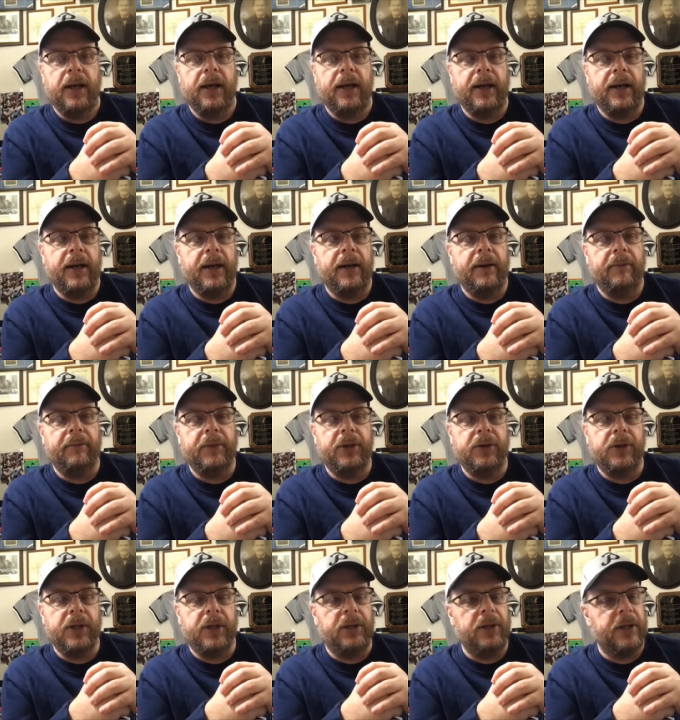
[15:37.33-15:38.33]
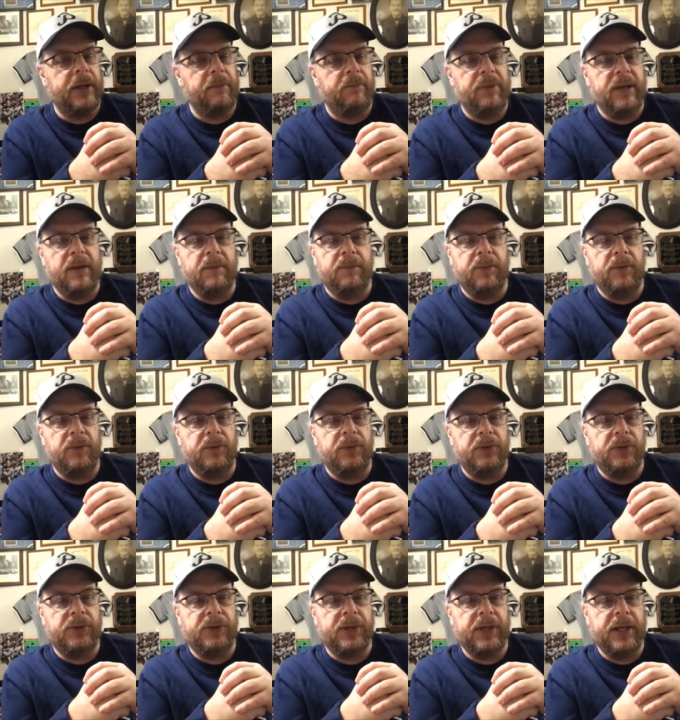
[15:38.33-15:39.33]
Um, you can look at
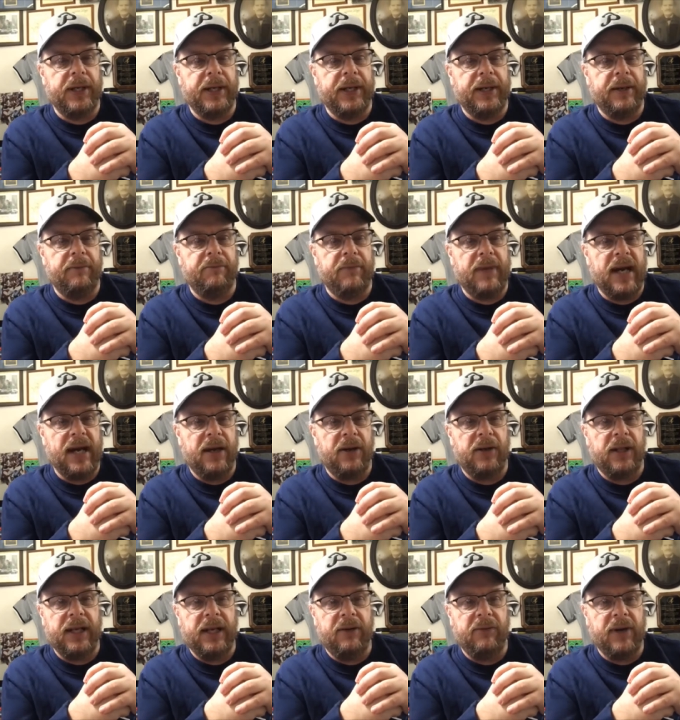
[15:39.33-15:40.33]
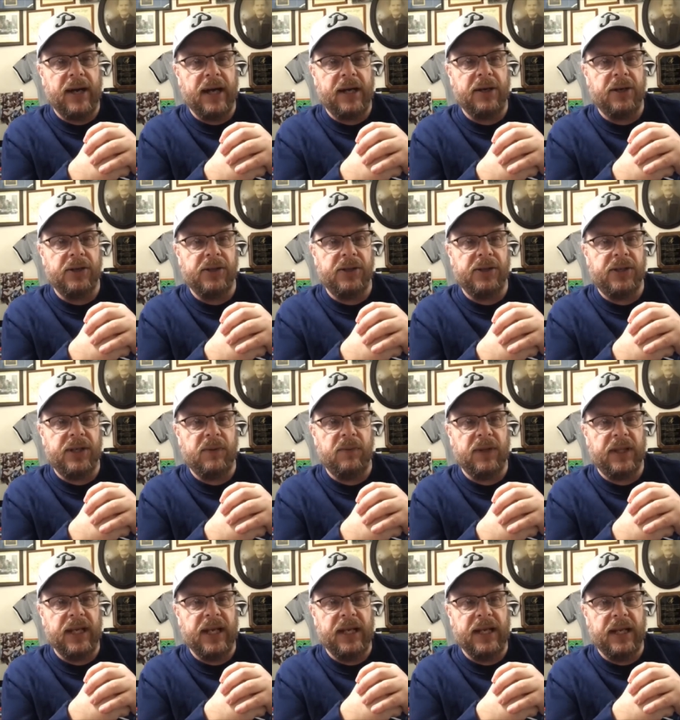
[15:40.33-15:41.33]
people's um, minor league records and see
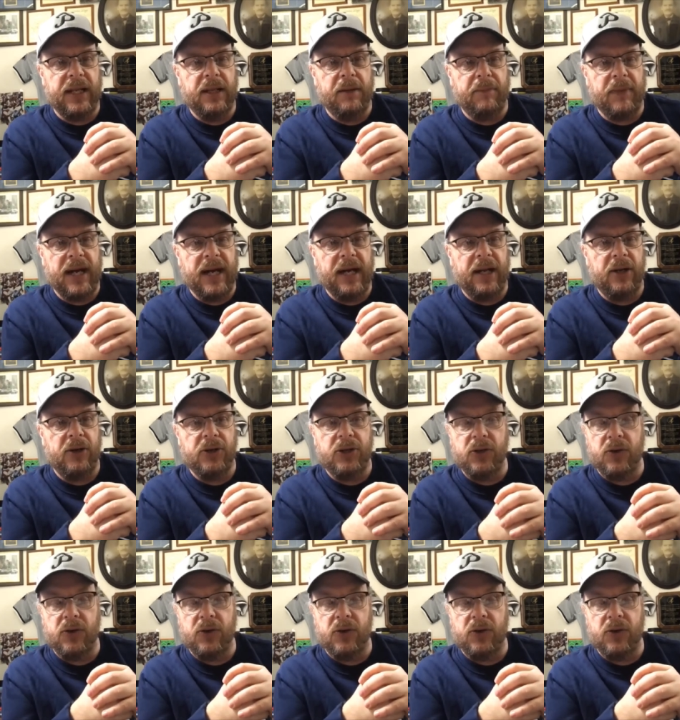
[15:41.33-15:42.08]
what they did in the minors.